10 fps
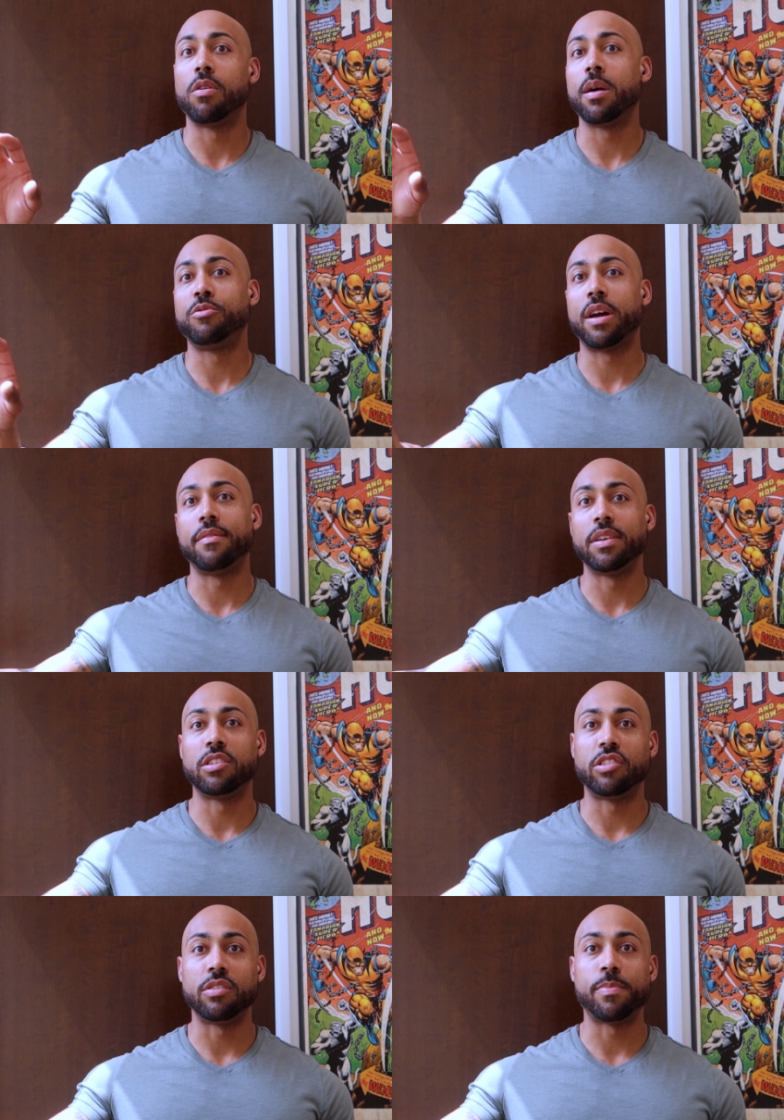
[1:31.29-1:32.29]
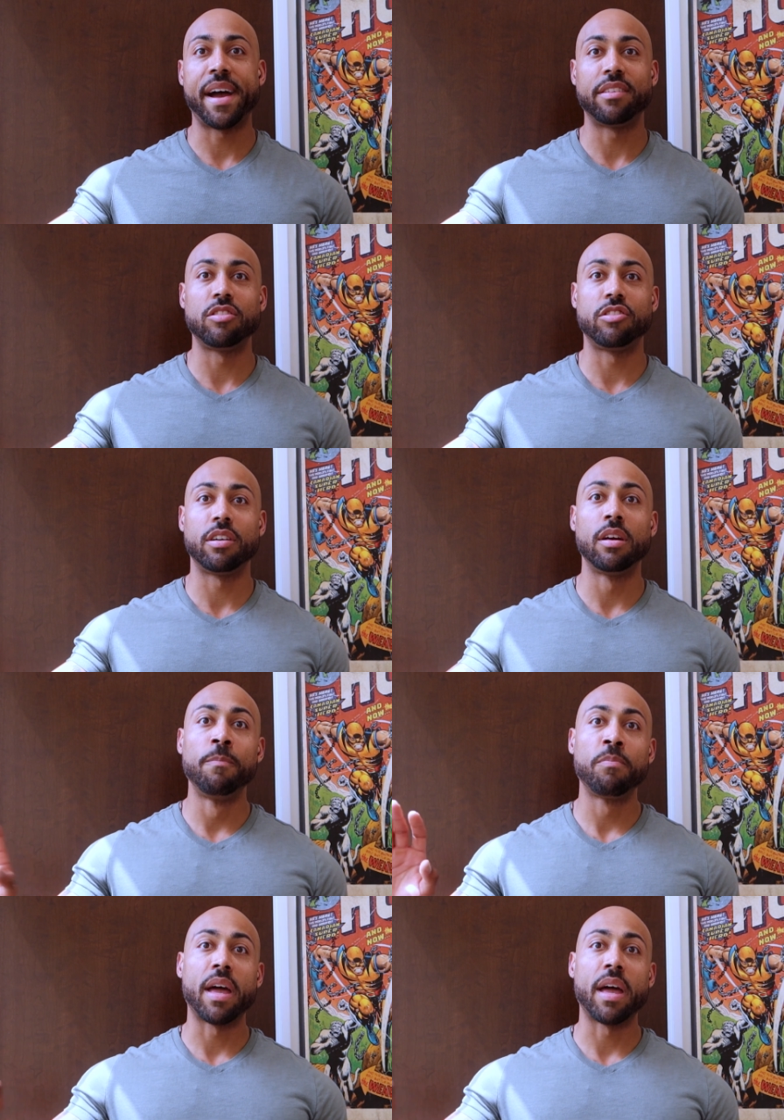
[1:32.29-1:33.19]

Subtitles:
or I'm driving and she's passenger,